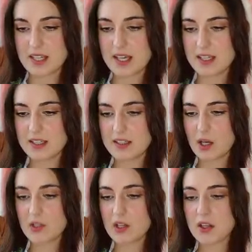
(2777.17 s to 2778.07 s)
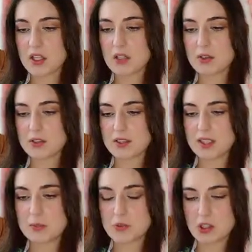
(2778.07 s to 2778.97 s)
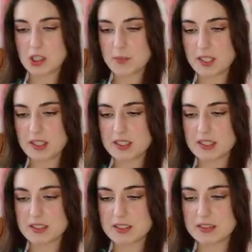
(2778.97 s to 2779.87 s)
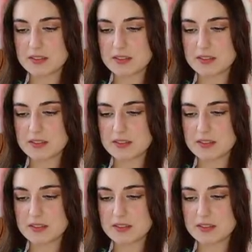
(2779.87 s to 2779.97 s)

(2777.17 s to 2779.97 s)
Hey, how long are you going to keep drawing manga?